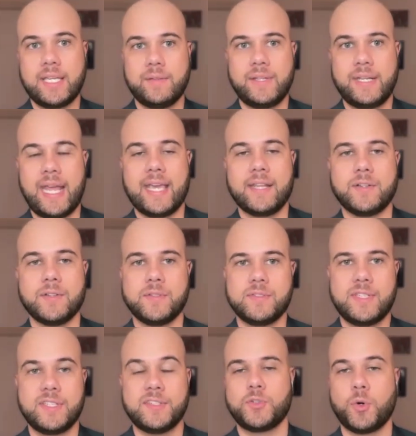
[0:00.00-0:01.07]
given
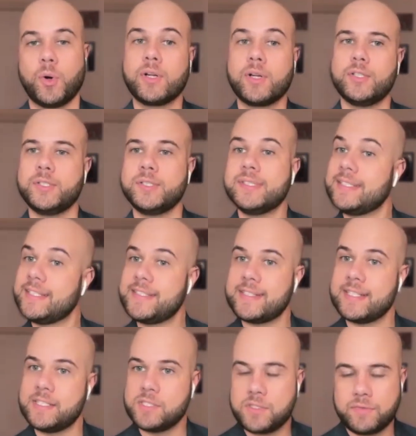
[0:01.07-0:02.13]
Handel's historical
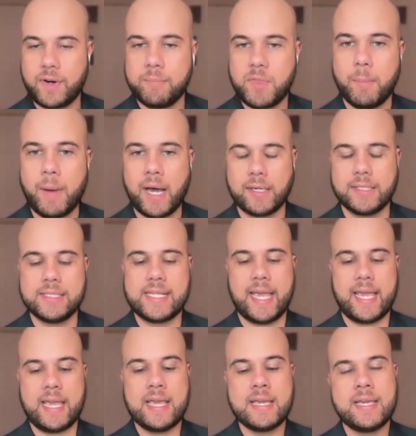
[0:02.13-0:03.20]
distance from the modern
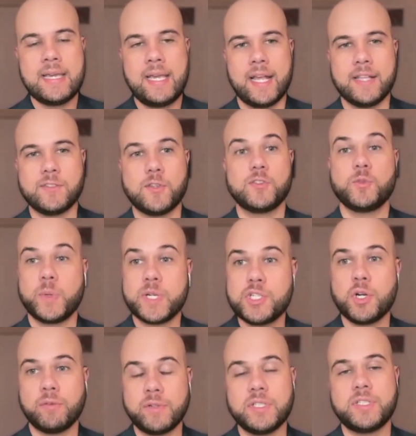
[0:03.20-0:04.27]
day, and so switched
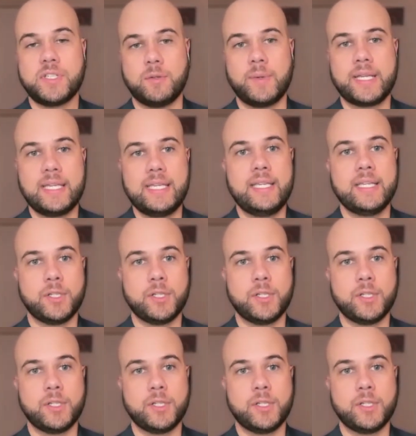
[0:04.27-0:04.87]
over to Ricky Ian